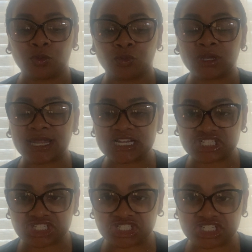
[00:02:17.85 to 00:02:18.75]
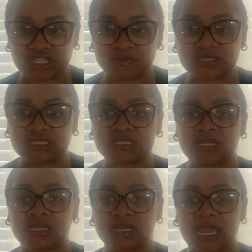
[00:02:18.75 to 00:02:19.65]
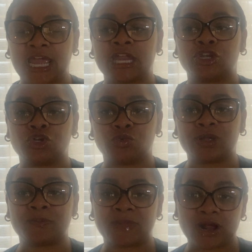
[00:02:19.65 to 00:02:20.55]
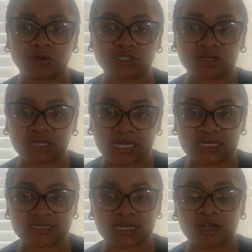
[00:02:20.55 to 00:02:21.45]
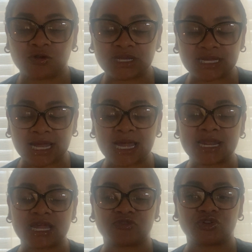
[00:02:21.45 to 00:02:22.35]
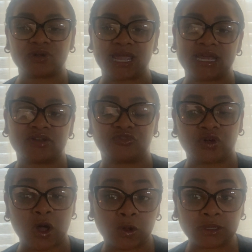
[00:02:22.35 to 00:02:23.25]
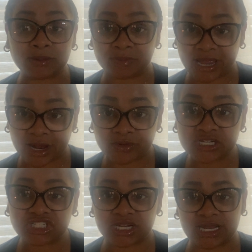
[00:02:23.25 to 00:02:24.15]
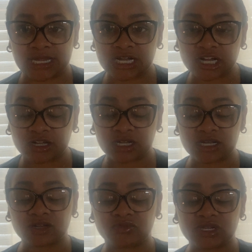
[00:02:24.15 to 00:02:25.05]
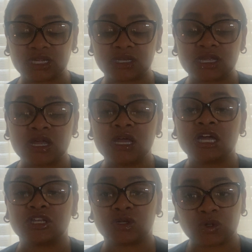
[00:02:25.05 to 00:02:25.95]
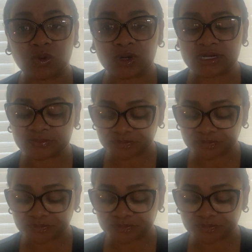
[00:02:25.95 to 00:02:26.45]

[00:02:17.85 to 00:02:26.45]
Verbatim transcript: relationships and doing marital things that only God have created for only marriage in a co- covenant, the Lord